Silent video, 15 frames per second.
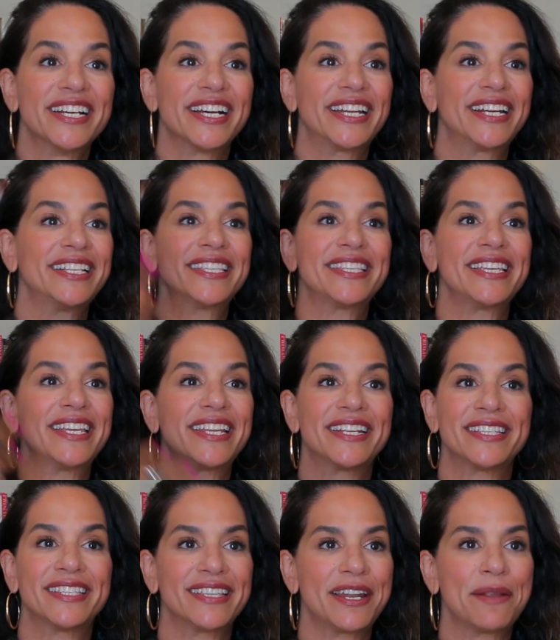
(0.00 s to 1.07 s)
I didn't see it
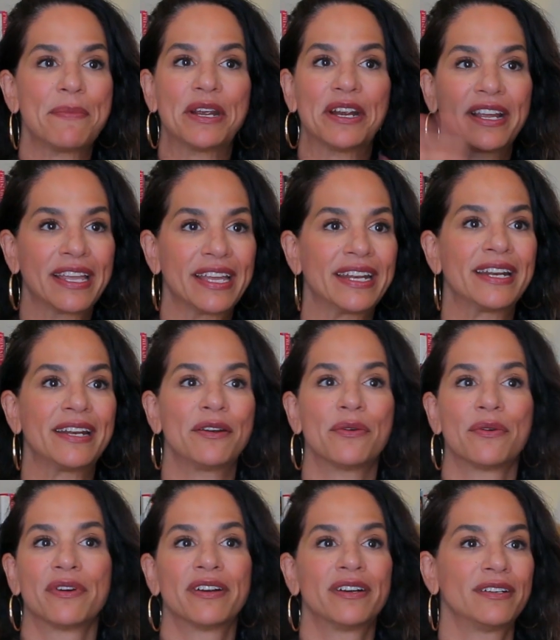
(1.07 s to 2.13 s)
as an American
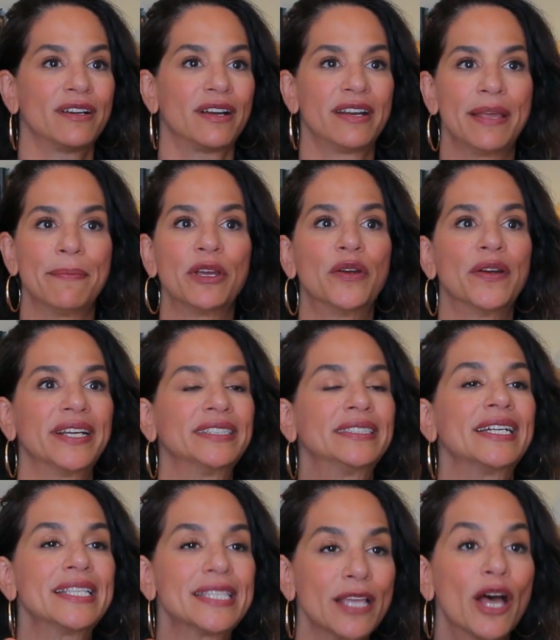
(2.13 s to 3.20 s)
or an immigrant.
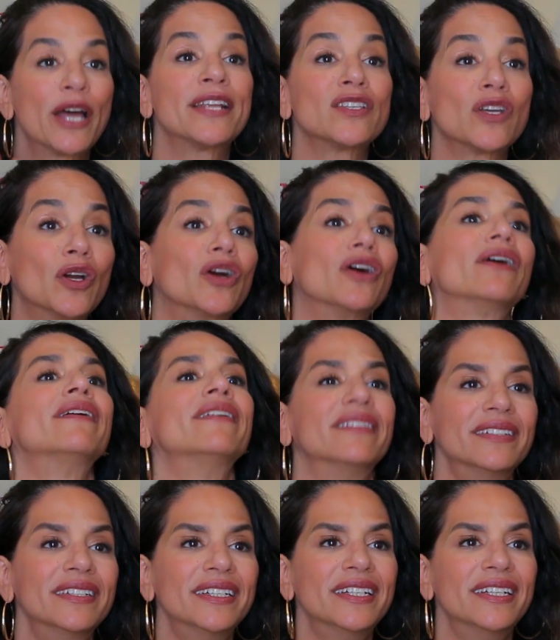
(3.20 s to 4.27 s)
I saw it as a
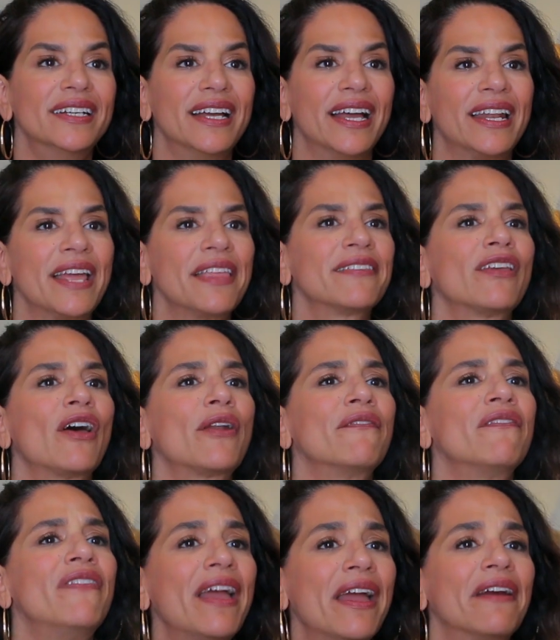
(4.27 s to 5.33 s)
girl. And I saw
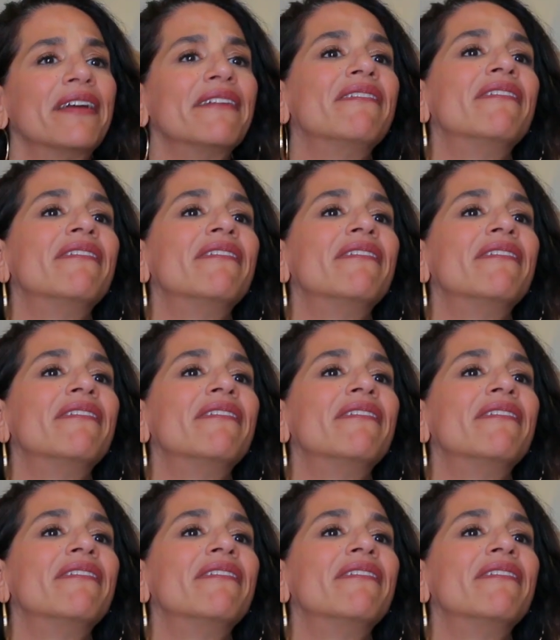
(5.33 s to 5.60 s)
it very,